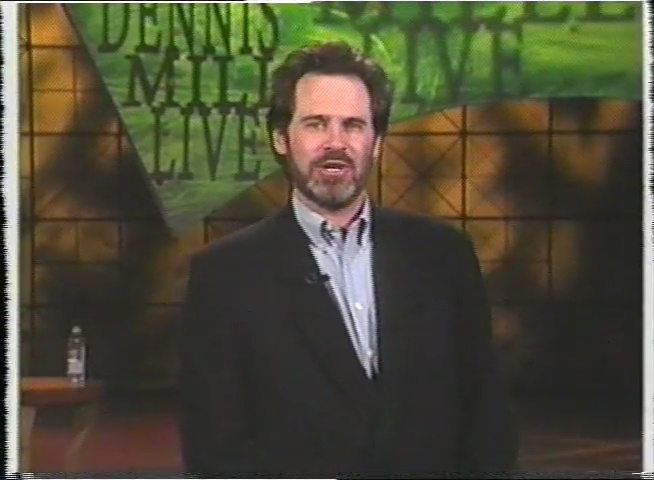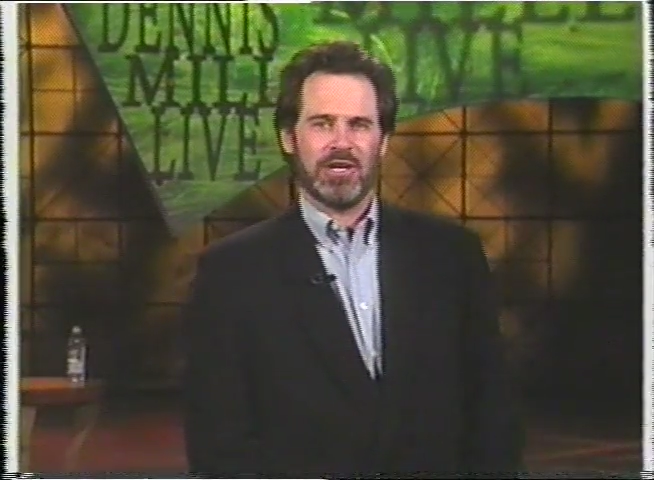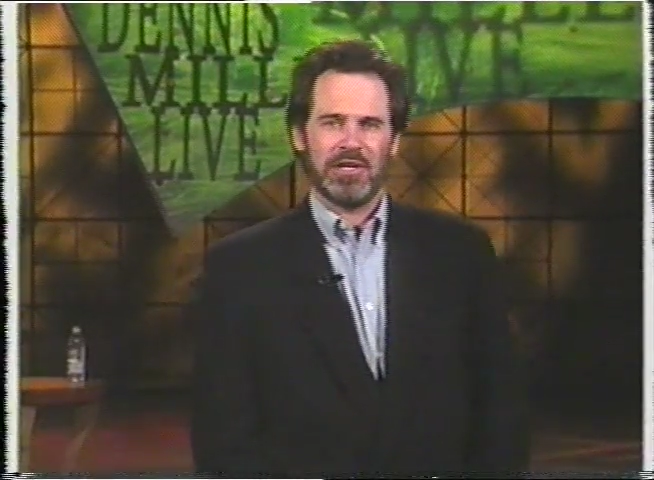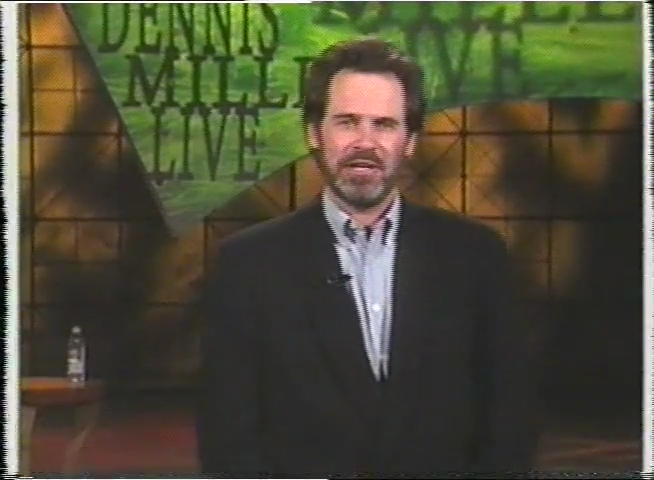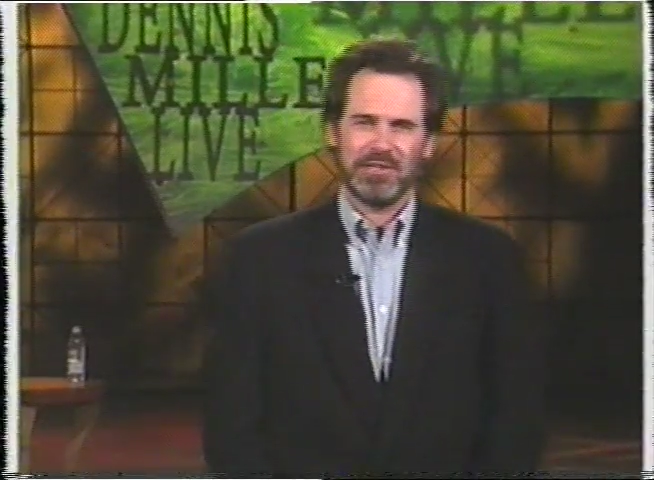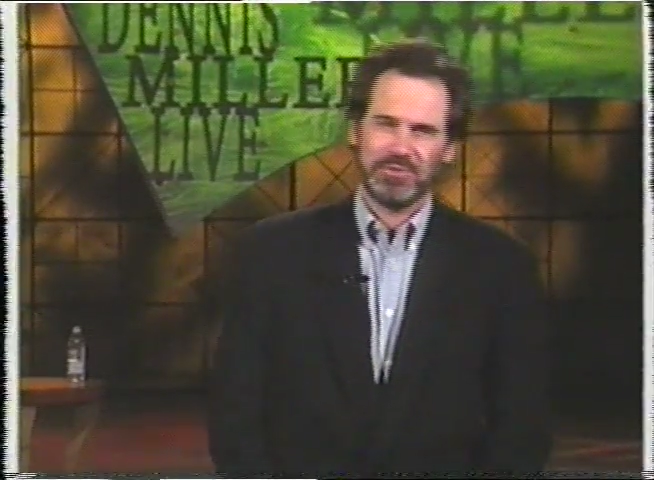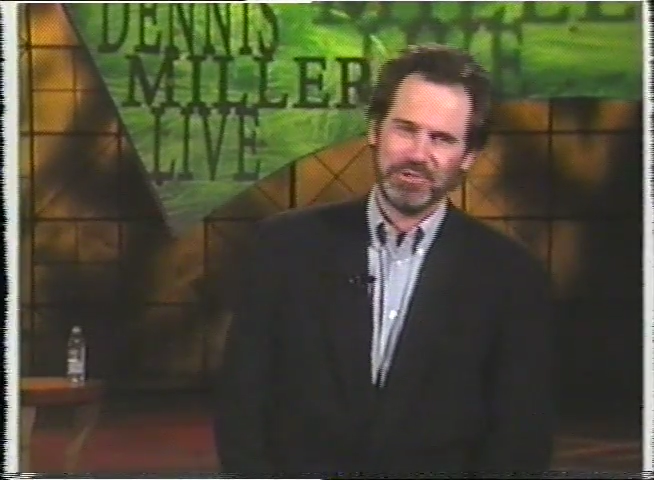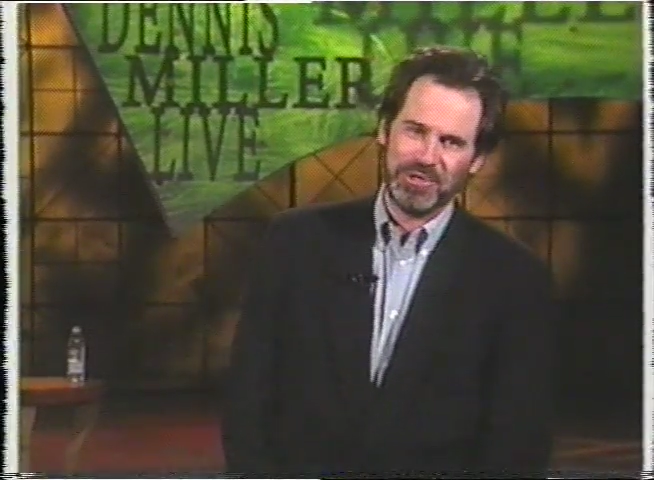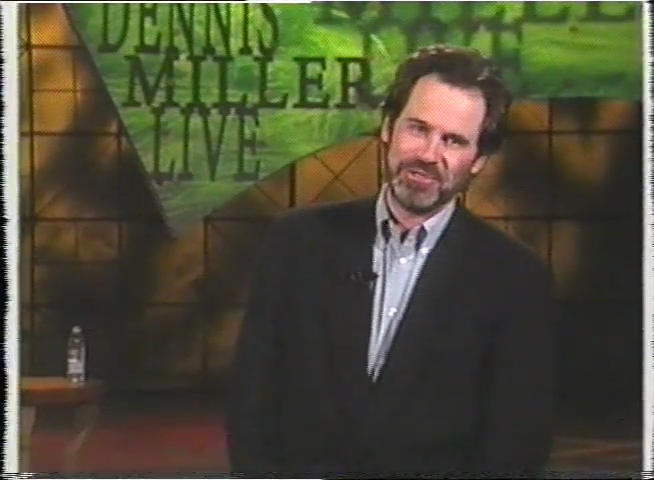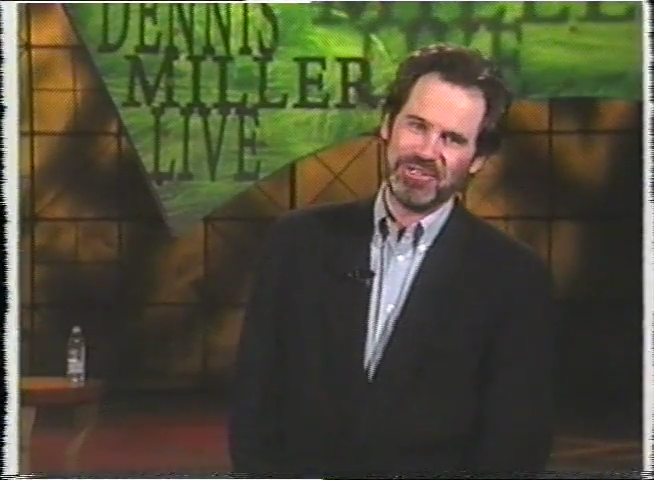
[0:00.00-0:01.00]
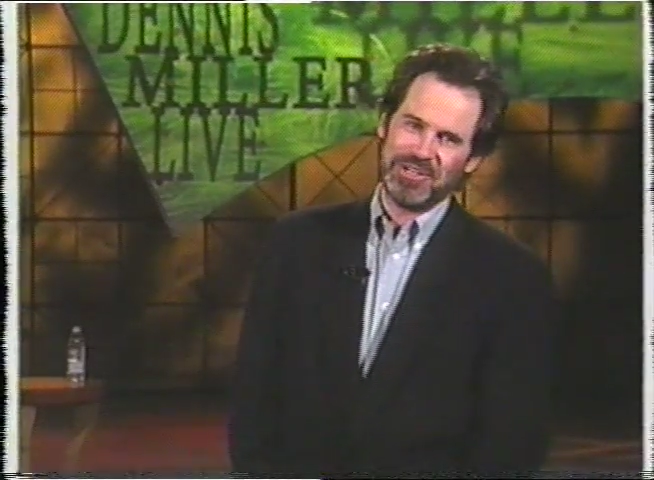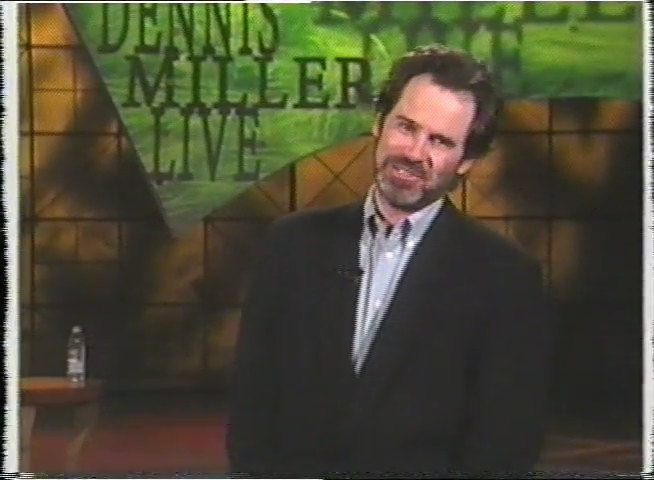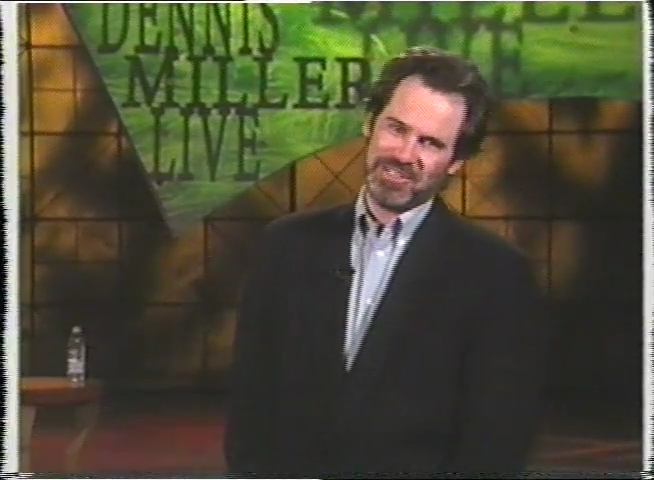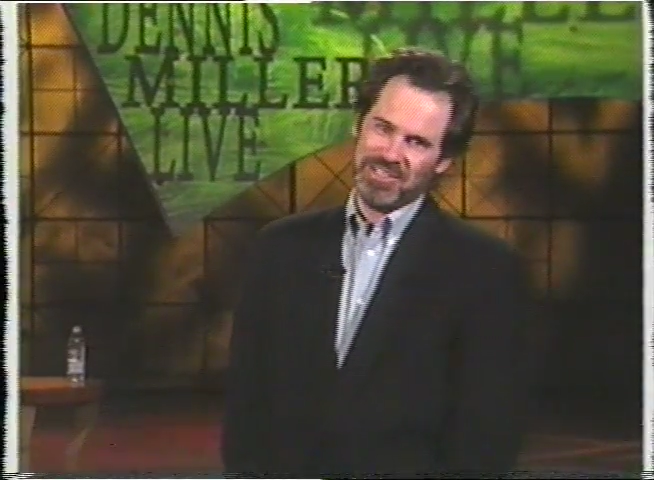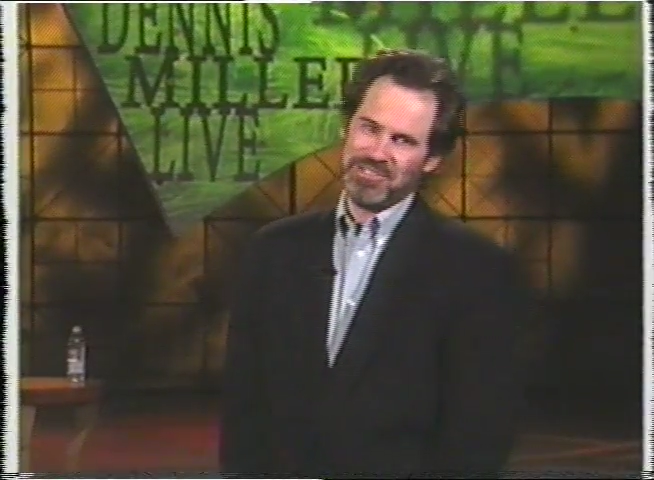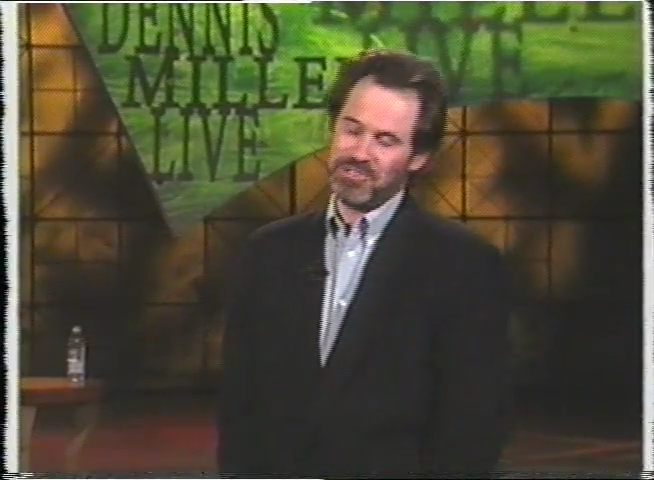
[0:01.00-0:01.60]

contact with her own dark side.